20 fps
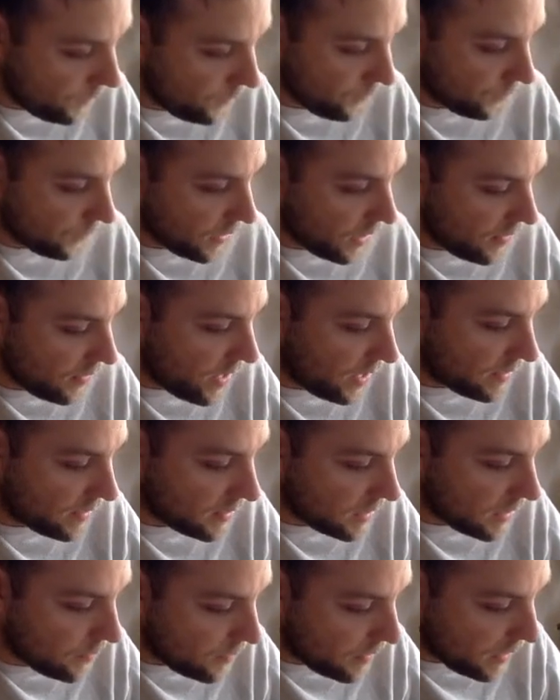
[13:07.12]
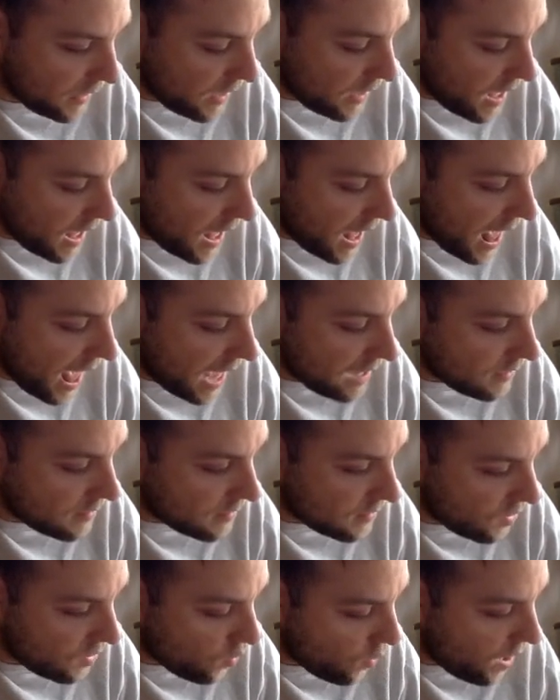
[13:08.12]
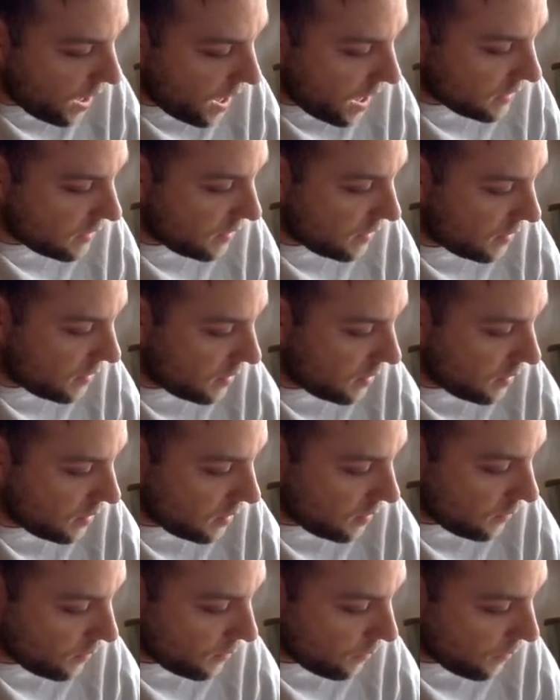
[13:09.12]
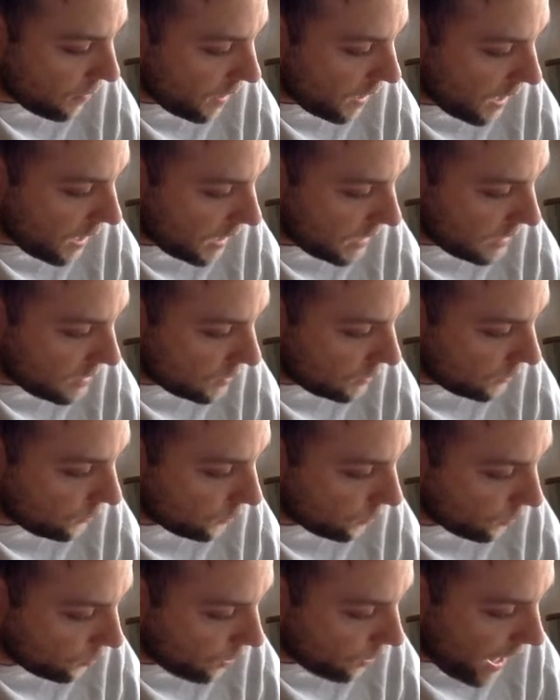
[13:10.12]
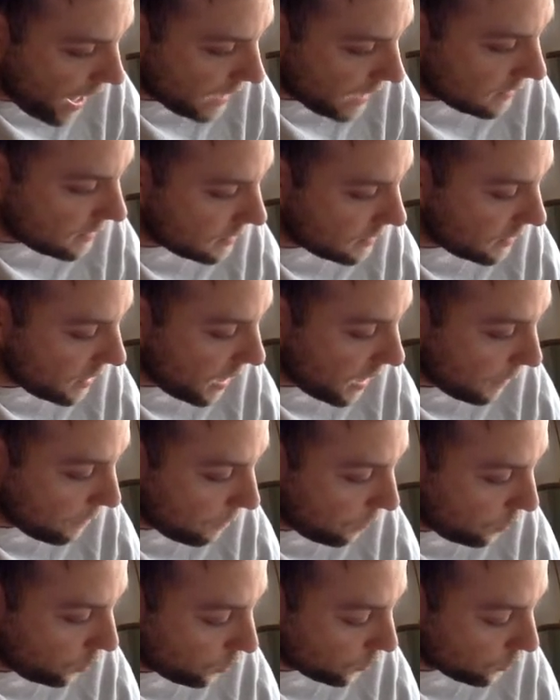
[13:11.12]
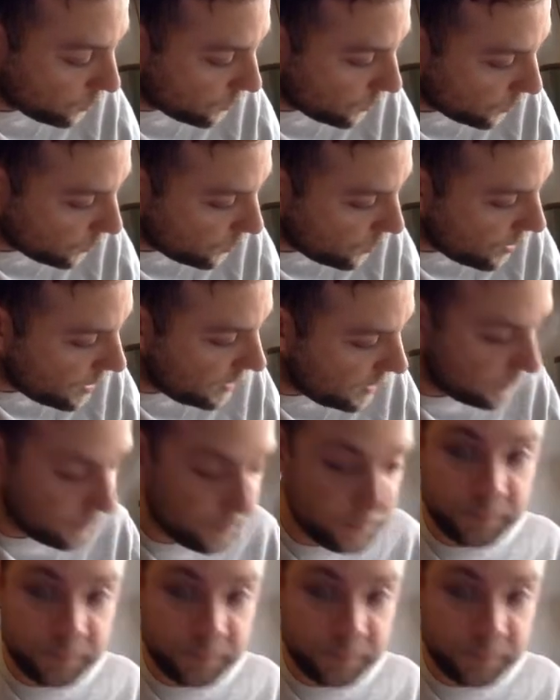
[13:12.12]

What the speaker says: And then it's going to be x squared minus 4x and plus 3.